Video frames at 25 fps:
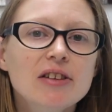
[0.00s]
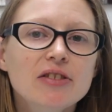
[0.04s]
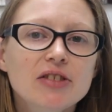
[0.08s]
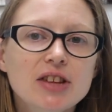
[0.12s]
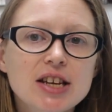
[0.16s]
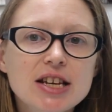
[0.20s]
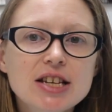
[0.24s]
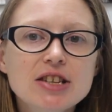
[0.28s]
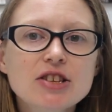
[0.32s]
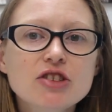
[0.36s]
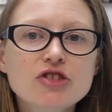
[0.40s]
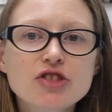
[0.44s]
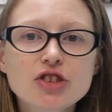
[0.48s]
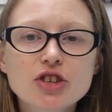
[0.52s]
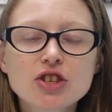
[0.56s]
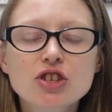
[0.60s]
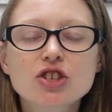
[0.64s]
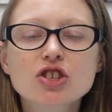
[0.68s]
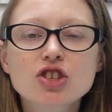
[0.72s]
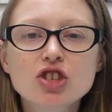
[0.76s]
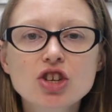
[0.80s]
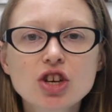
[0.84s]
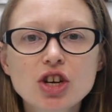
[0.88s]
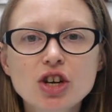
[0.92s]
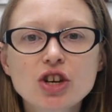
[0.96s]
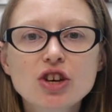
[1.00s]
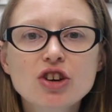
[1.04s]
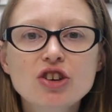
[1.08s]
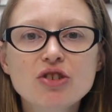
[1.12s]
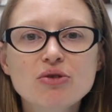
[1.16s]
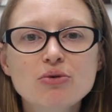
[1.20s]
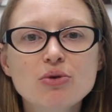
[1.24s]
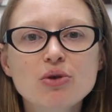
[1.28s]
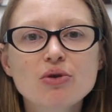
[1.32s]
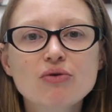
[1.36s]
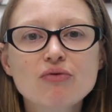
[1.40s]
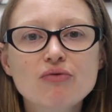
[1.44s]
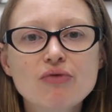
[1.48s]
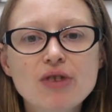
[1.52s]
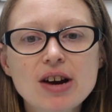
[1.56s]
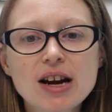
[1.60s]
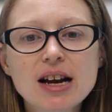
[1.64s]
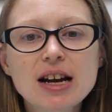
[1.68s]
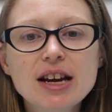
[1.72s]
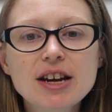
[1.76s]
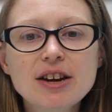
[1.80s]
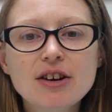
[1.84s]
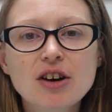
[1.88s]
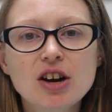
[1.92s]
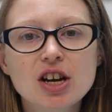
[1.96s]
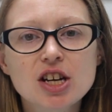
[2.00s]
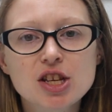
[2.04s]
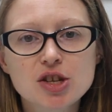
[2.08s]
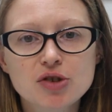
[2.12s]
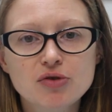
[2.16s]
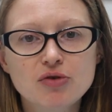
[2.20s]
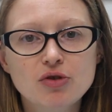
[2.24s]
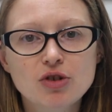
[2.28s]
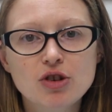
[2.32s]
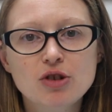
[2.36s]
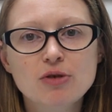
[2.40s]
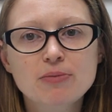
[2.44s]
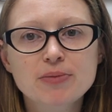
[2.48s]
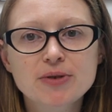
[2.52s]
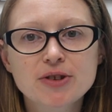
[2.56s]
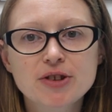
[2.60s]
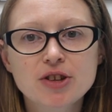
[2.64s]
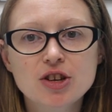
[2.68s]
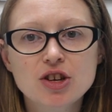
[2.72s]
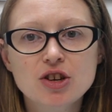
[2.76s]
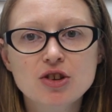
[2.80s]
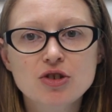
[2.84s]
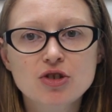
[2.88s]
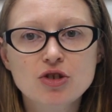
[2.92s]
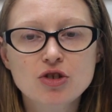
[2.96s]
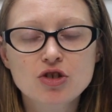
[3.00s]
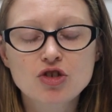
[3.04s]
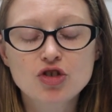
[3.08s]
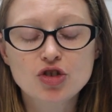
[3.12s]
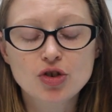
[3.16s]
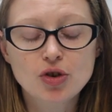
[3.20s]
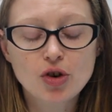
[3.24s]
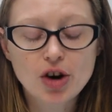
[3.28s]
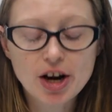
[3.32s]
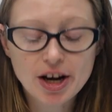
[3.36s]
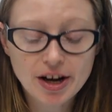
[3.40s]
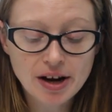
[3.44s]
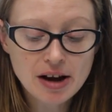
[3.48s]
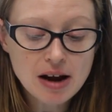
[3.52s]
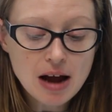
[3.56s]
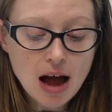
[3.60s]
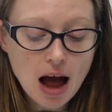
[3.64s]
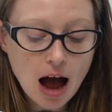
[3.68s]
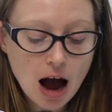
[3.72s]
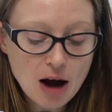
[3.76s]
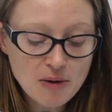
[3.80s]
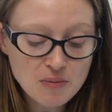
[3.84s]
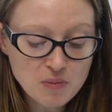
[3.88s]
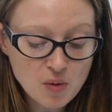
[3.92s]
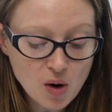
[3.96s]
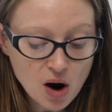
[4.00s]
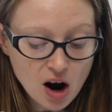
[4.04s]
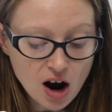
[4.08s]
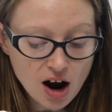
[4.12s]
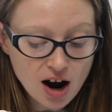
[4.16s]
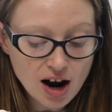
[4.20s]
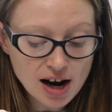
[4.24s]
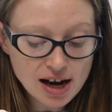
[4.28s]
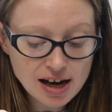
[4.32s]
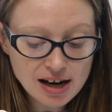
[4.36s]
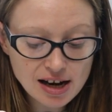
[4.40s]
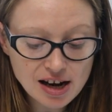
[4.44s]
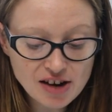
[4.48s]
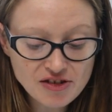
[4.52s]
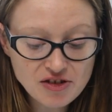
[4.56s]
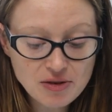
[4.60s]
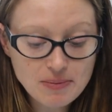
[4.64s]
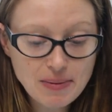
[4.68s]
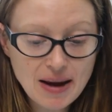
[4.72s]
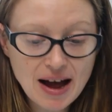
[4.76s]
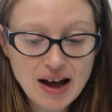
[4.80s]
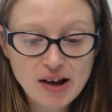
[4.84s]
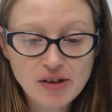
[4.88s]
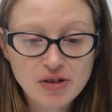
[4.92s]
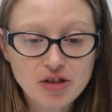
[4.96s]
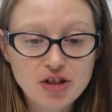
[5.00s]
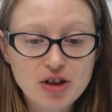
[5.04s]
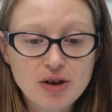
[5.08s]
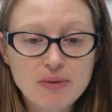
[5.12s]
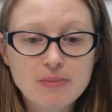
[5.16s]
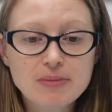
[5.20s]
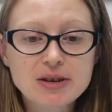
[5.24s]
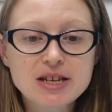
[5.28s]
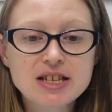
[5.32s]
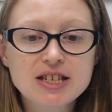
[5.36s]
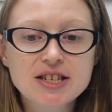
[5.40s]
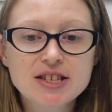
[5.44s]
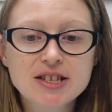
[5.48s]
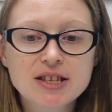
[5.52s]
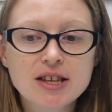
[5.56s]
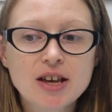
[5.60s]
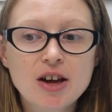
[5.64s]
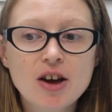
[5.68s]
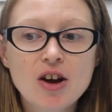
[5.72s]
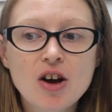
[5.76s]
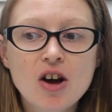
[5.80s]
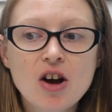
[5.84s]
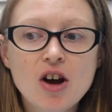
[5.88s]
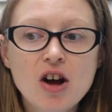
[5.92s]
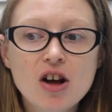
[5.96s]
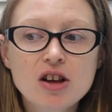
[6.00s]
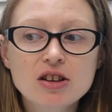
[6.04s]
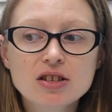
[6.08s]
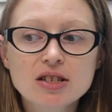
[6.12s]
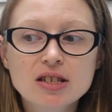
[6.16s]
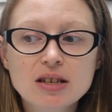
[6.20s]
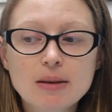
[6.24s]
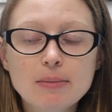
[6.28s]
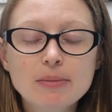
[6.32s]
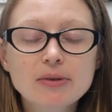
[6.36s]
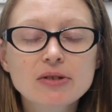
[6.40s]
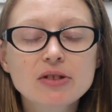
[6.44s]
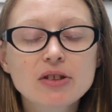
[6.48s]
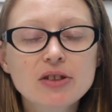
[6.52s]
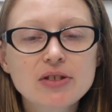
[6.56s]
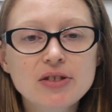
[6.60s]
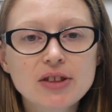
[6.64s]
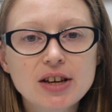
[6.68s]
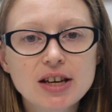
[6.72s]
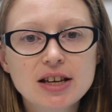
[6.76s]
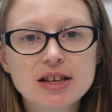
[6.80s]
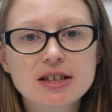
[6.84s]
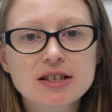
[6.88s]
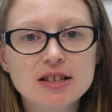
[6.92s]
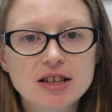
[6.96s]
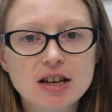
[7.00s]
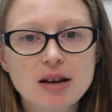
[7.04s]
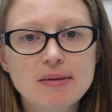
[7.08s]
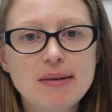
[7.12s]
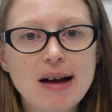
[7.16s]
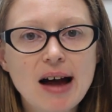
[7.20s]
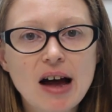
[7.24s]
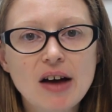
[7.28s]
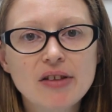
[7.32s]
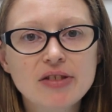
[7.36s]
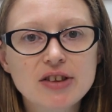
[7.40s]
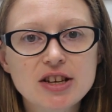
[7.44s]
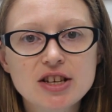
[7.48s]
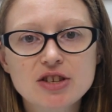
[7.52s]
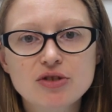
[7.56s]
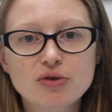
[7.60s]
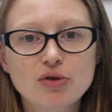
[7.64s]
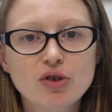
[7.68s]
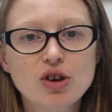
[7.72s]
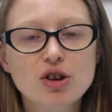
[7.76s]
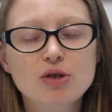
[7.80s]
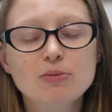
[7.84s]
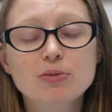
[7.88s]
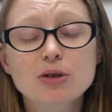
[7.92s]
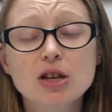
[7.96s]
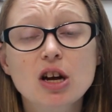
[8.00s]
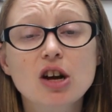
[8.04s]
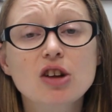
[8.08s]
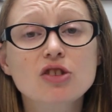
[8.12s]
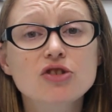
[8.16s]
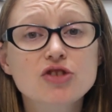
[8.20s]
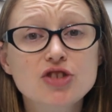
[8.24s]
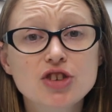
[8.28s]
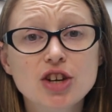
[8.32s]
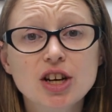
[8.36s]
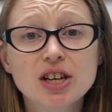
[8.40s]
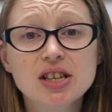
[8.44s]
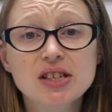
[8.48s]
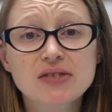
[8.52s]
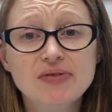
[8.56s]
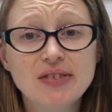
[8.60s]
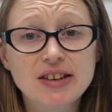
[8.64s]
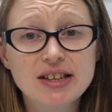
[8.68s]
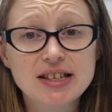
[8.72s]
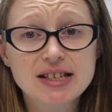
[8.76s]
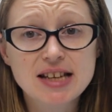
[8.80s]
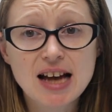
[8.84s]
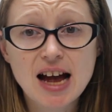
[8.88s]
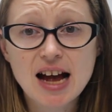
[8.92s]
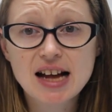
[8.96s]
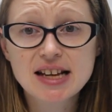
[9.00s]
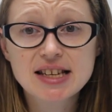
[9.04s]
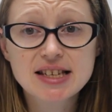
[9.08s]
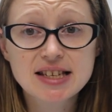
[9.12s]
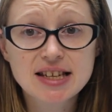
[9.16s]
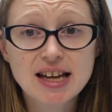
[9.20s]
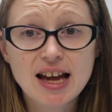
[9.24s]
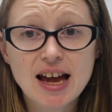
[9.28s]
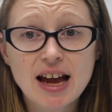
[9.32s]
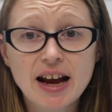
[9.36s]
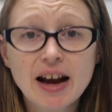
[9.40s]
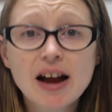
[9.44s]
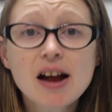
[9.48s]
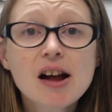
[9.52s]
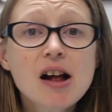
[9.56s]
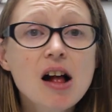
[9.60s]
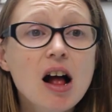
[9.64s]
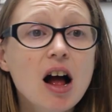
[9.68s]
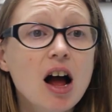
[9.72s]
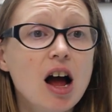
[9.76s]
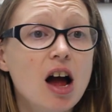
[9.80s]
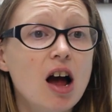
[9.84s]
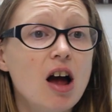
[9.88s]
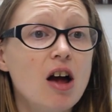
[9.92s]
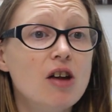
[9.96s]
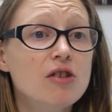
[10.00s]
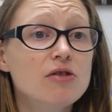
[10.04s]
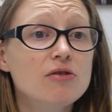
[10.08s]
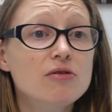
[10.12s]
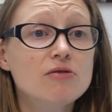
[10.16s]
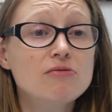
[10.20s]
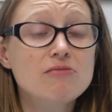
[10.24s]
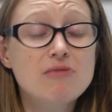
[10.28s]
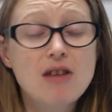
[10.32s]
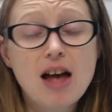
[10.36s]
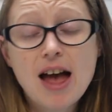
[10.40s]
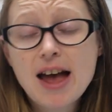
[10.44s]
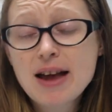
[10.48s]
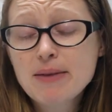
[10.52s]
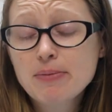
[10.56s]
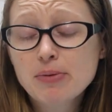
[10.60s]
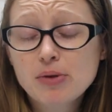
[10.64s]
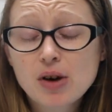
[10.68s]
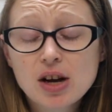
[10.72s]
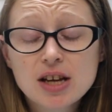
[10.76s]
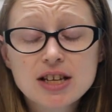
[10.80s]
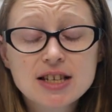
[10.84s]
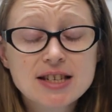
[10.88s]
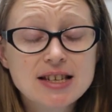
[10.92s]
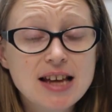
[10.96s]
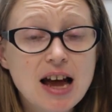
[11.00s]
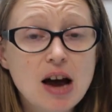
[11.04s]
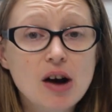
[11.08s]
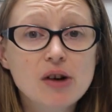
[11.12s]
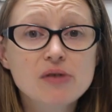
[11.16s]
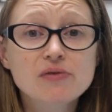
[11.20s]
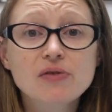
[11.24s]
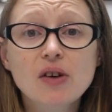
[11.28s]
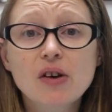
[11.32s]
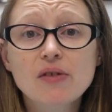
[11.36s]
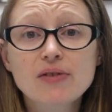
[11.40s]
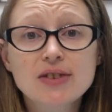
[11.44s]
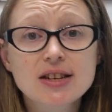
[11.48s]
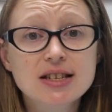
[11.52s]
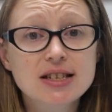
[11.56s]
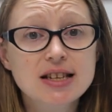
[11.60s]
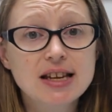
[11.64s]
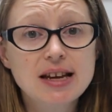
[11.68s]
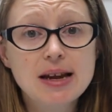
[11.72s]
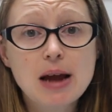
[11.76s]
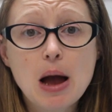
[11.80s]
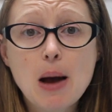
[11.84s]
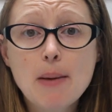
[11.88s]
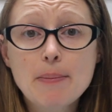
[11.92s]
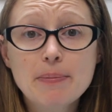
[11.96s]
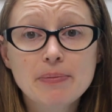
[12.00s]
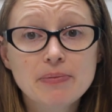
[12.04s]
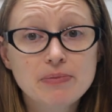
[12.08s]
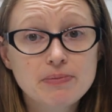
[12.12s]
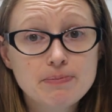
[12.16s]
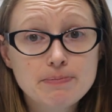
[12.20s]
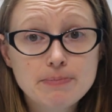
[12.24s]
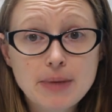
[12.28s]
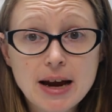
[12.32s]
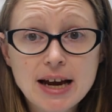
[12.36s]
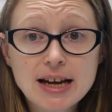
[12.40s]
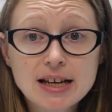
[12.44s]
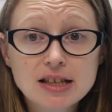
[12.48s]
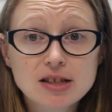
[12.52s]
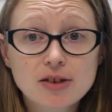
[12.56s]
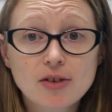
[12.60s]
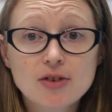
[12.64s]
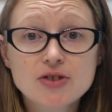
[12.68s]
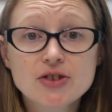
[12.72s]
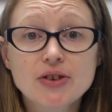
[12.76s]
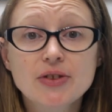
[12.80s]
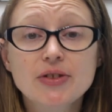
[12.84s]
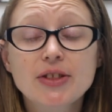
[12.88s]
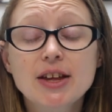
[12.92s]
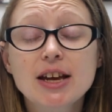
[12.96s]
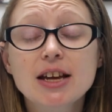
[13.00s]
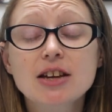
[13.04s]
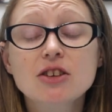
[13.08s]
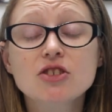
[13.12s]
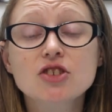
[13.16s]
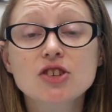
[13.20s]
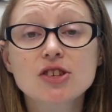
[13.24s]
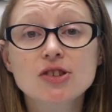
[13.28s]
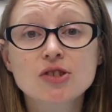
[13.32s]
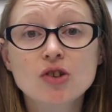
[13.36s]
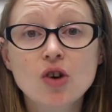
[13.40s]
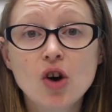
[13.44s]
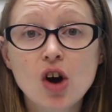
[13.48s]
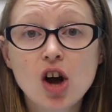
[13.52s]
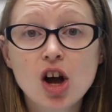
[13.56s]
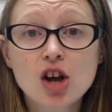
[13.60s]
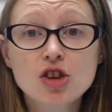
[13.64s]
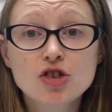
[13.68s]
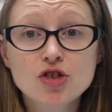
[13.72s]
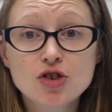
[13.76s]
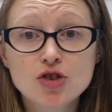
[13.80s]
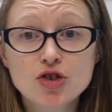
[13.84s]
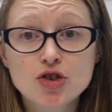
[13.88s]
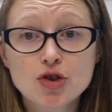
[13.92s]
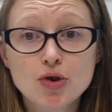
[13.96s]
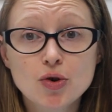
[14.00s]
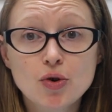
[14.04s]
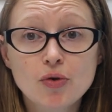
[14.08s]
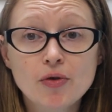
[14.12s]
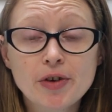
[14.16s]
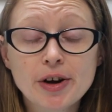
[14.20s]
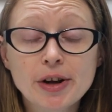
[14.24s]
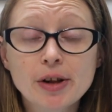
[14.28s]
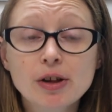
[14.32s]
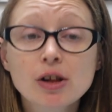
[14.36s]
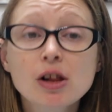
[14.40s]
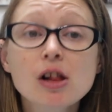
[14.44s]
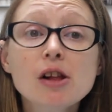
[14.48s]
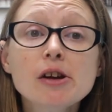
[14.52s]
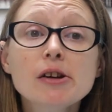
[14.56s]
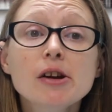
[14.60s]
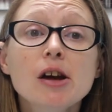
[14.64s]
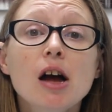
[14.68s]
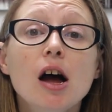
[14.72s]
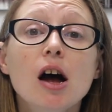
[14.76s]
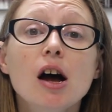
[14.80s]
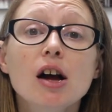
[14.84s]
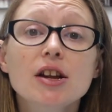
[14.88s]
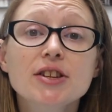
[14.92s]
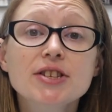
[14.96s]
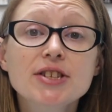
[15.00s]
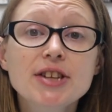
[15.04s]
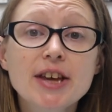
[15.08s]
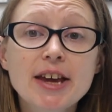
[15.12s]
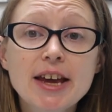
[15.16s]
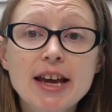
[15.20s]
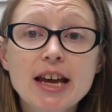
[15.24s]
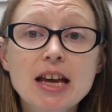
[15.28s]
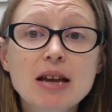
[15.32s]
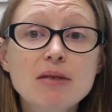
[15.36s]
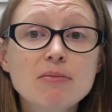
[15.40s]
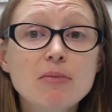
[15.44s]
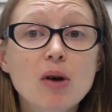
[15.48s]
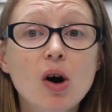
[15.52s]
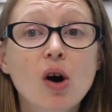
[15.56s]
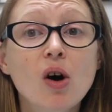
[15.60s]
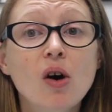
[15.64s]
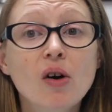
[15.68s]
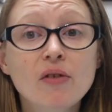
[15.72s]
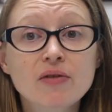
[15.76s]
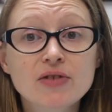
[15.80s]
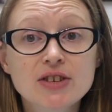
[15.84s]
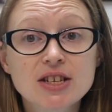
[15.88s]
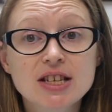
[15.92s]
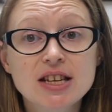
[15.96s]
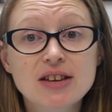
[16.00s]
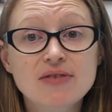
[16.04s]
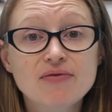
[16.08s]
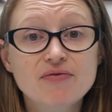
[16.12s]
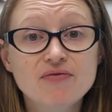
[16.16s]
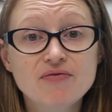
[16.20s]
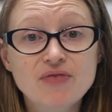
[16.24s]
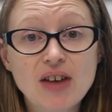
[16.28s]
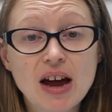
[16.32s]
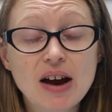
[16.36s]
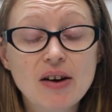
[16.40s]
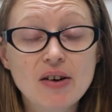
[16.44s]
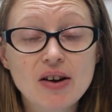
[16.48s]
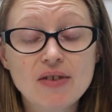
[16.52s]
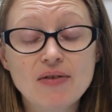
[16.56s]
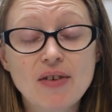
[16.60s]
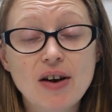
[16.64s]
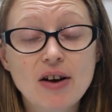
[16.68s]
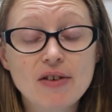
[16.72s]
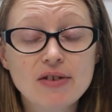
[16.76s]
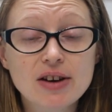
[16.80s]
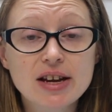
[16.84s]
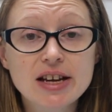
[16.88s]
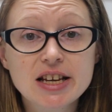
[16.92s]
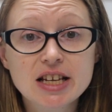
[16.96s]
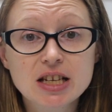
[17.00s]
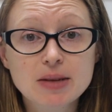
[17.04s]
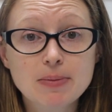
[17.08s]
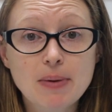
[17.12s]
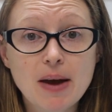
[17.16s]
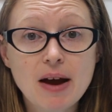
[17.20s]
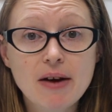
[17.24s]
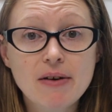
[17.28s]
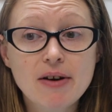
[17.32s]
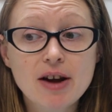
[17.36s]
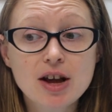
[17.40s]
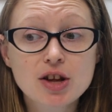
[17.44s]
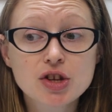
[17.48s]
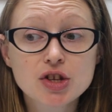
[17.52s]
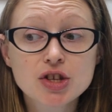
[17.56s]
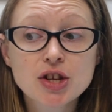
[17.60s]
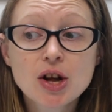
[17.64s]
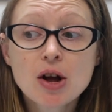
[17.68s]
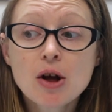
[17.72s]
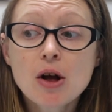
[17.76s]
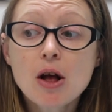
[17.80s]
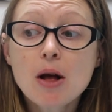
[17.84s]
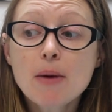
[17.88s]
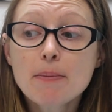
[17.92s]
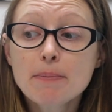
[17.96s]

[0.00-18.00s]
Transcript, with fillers: These are just two really nice groups that you can join. And what I love about them is that some of the things that come out of these groups are just fantastic. Uh, April herself obviously makes lots of things. She's got her tutorial, her team obviously very, very experienced.